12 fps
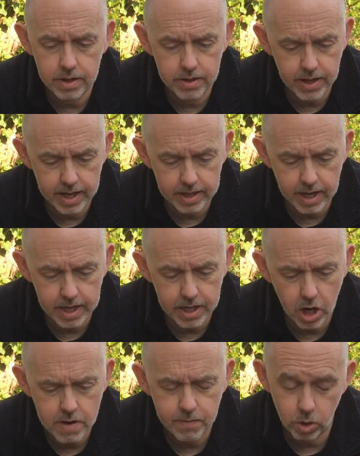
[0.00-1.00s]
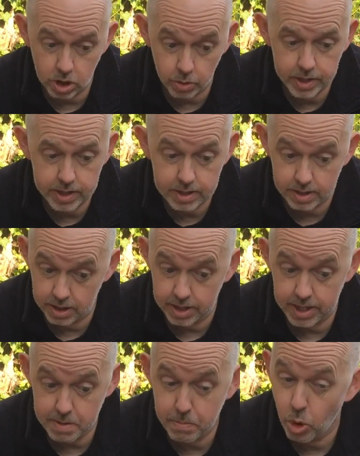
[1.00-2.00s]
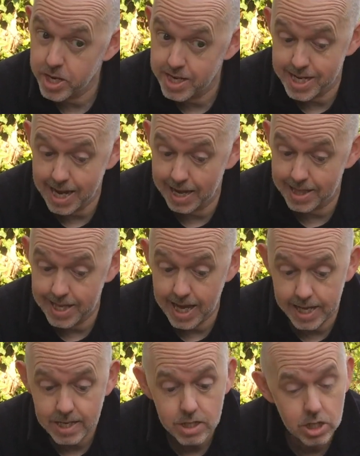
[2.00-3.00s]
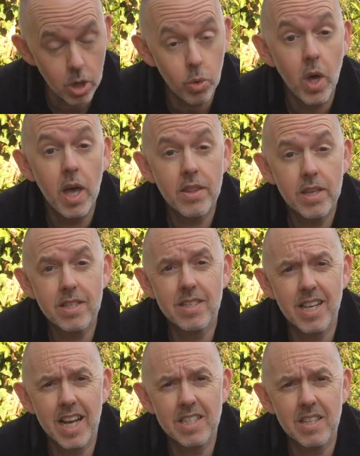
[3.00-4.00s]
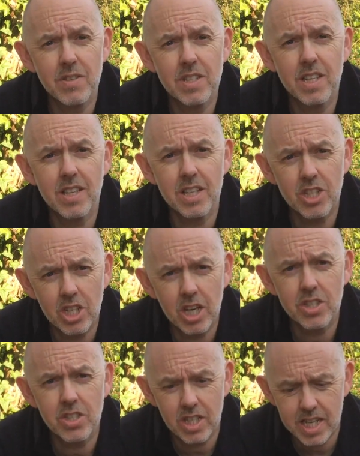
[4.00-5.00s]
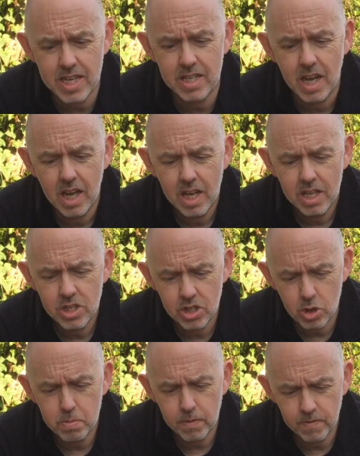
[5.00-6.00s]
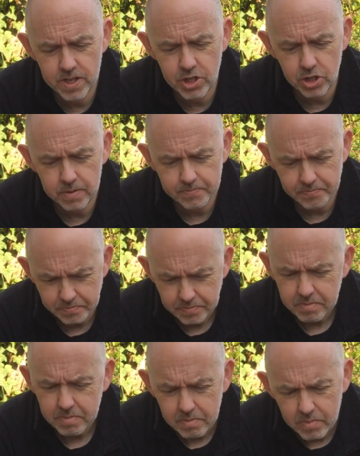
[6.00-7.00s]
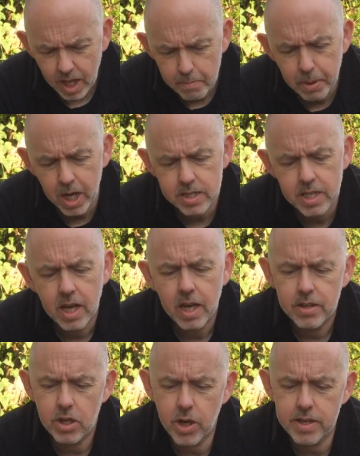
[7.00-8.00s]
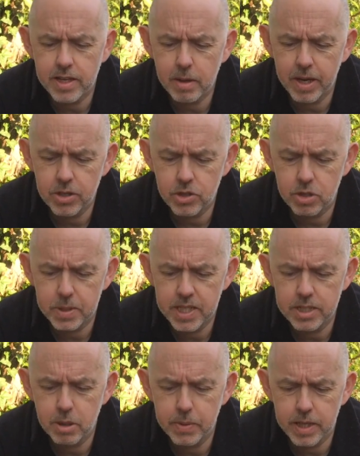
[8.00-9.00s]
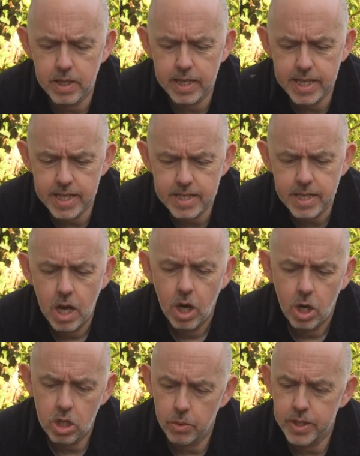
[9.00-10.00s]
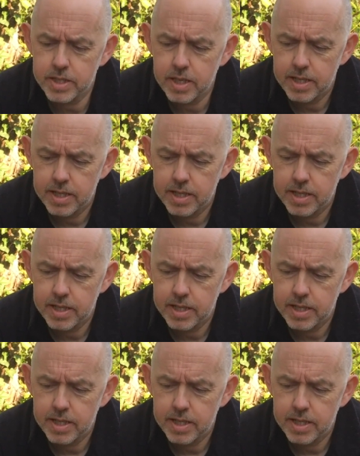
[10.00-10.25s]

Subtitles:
than a knife, although it is certainly pointy at the end, so this is an activity that does need supervision. But the great thing about using a potato peeler is, although it's